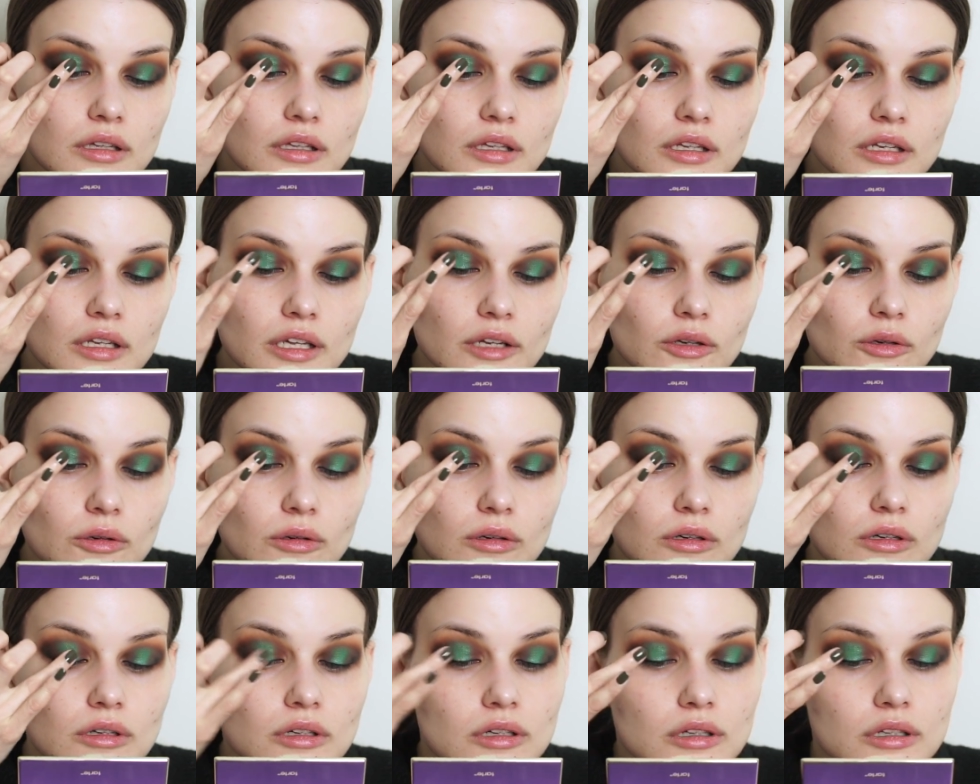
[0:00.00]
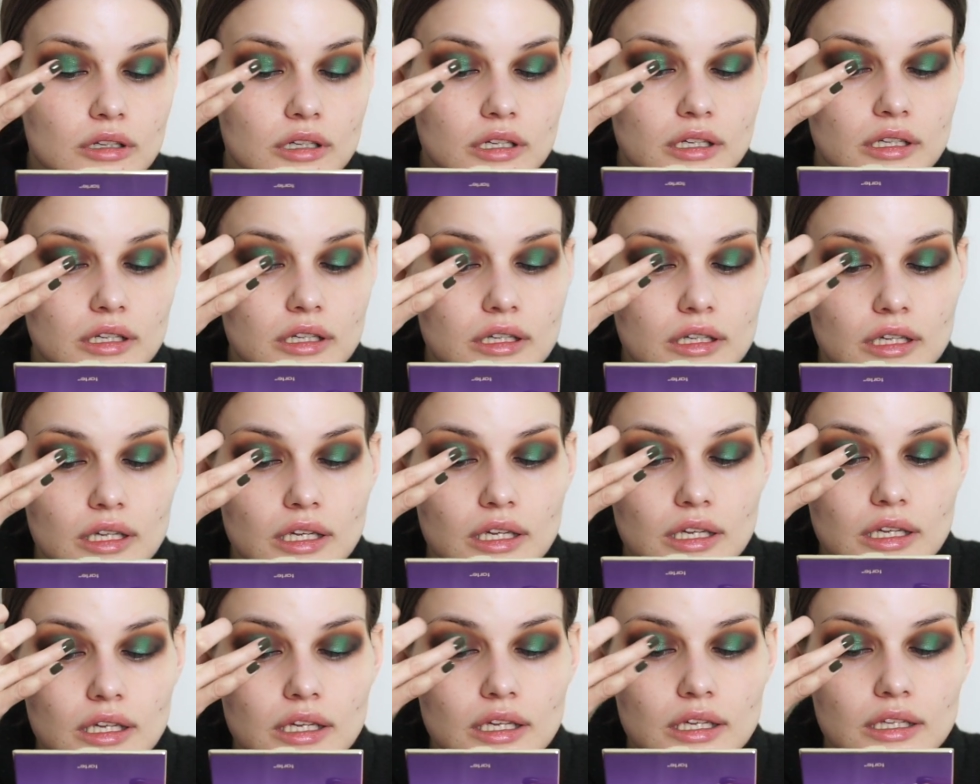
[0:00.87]
little
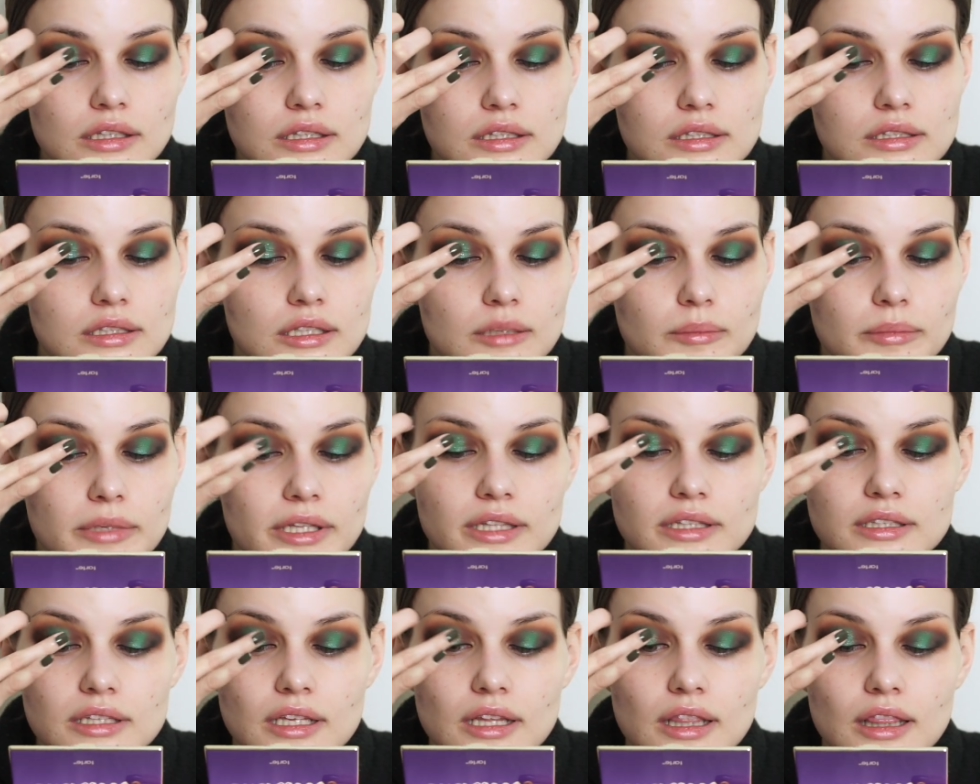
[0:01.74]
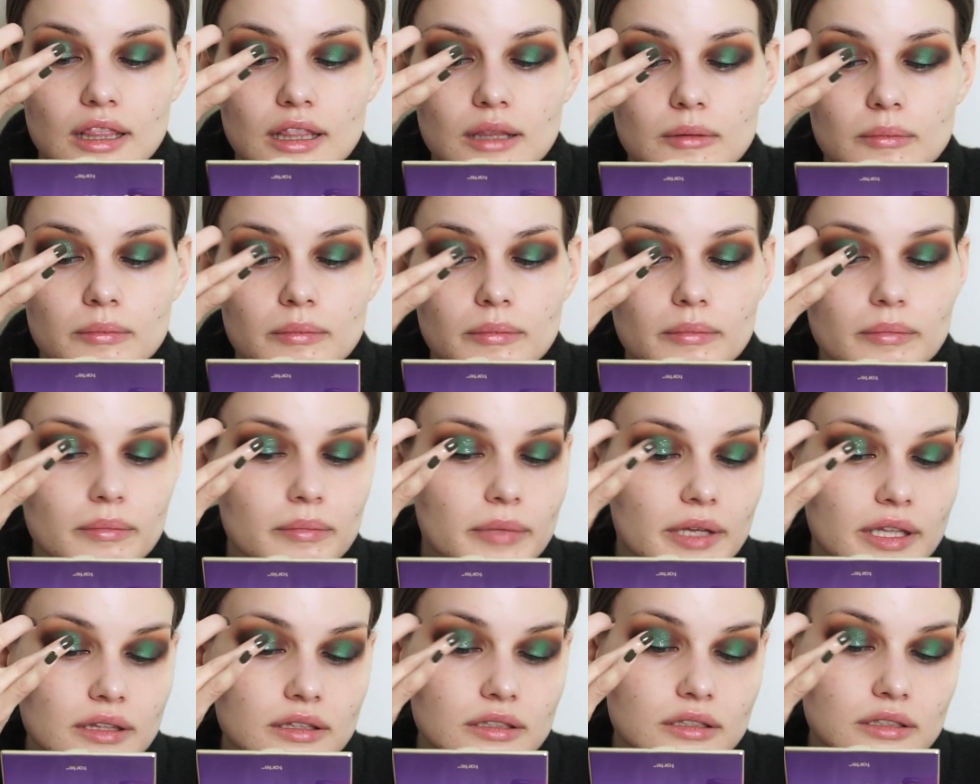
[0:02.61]
itsy bitsy
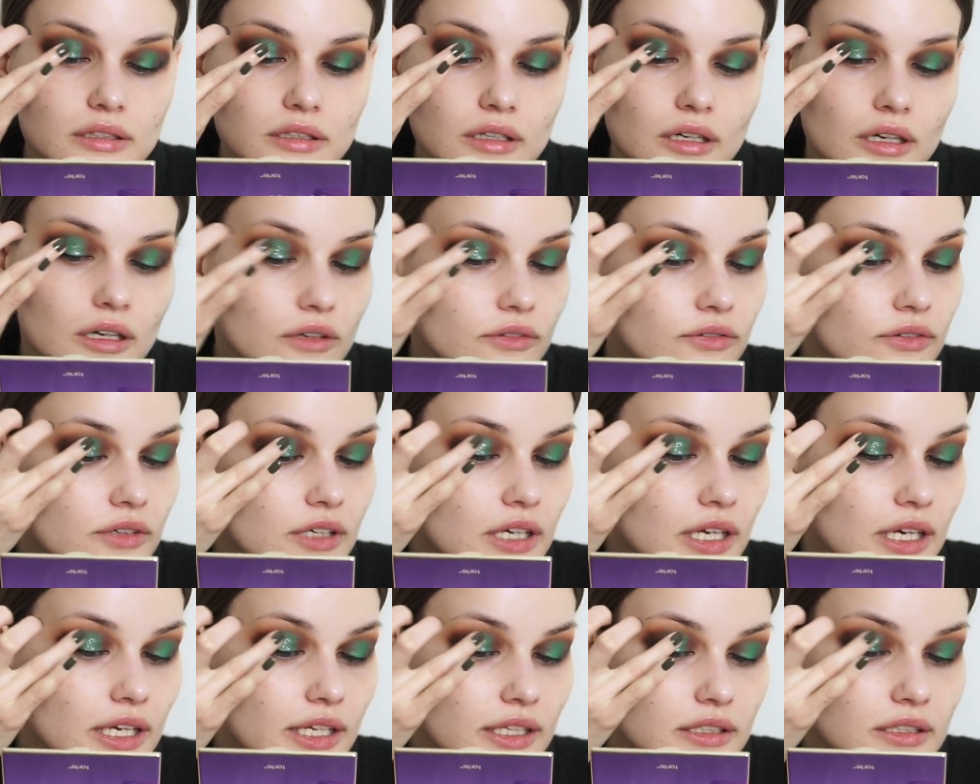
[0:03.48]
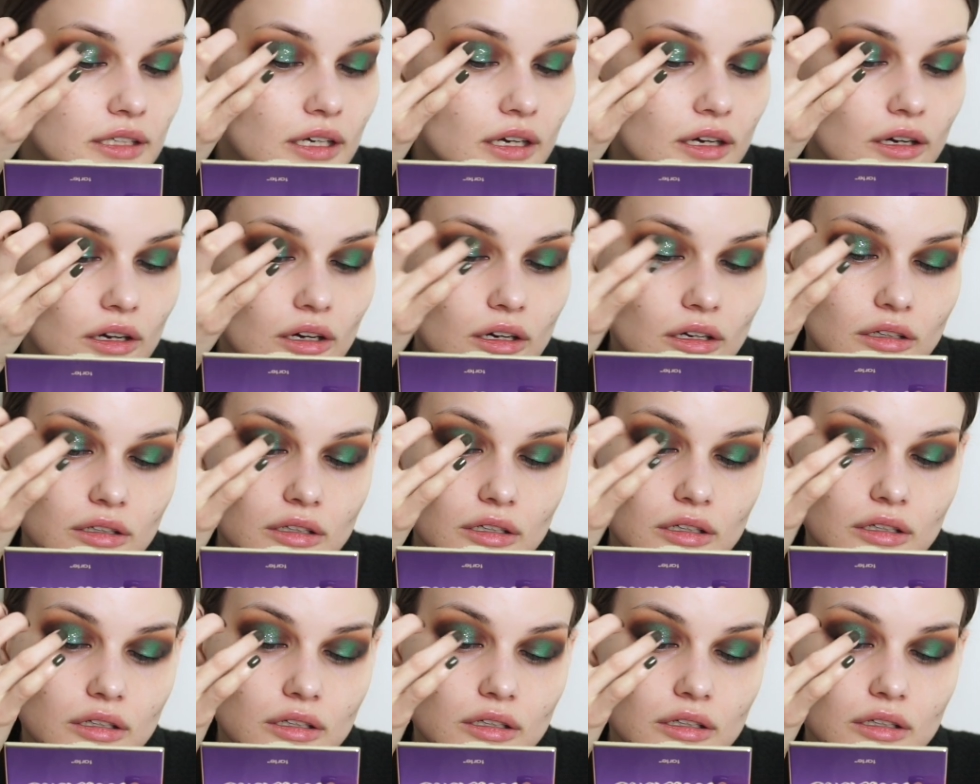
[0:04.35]
bits of glitter on
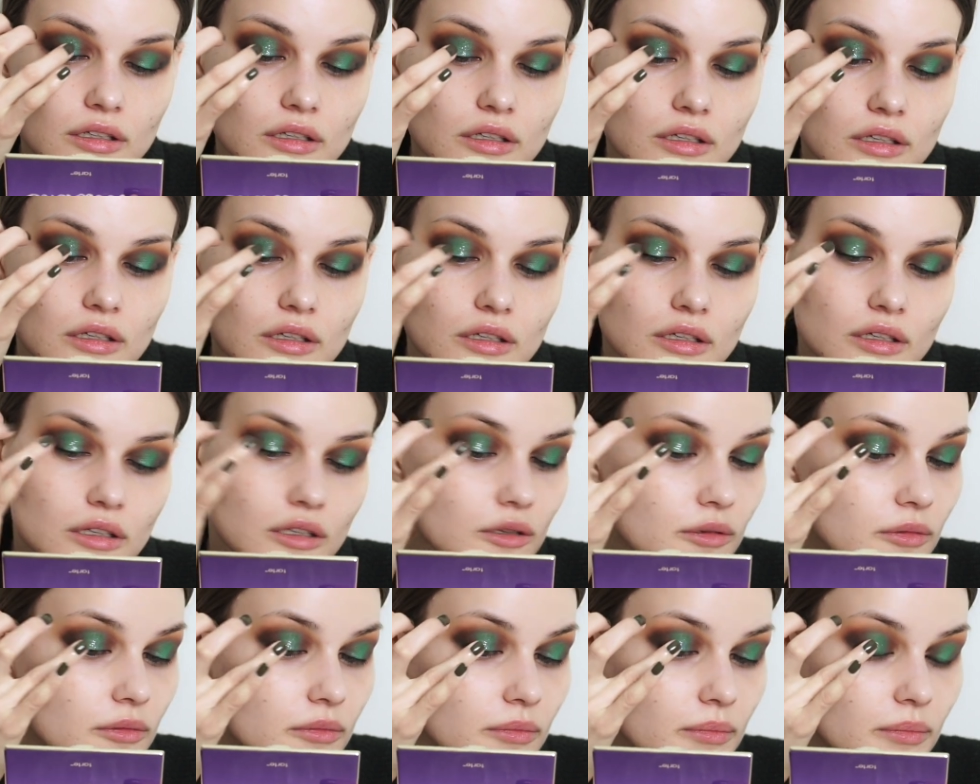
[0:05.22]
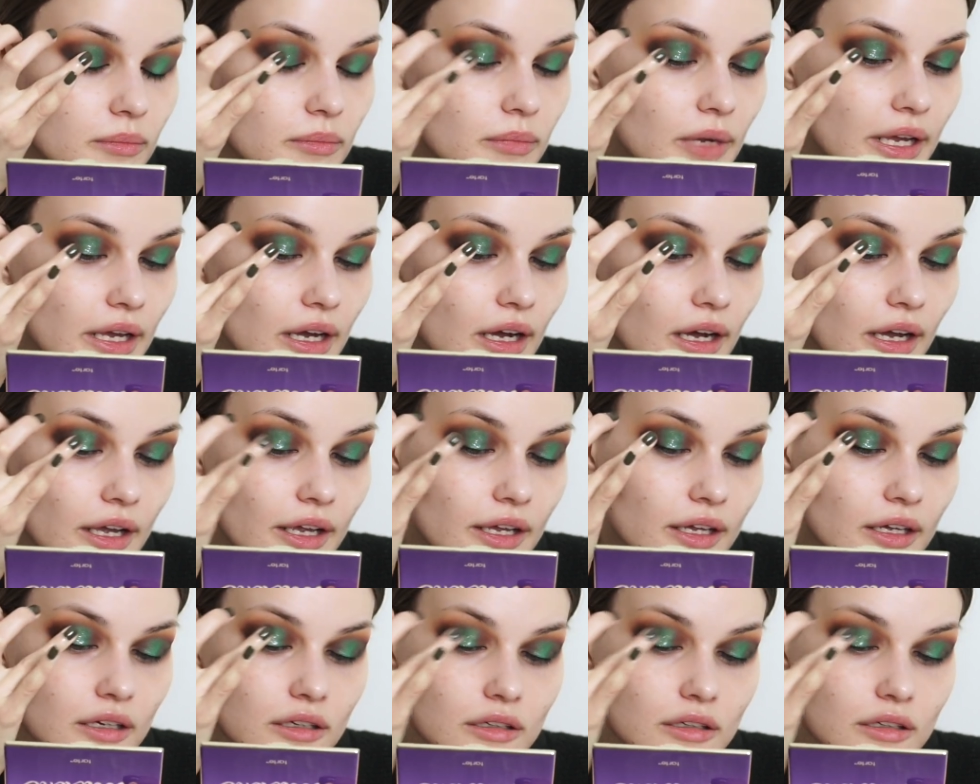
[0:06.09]
my eye.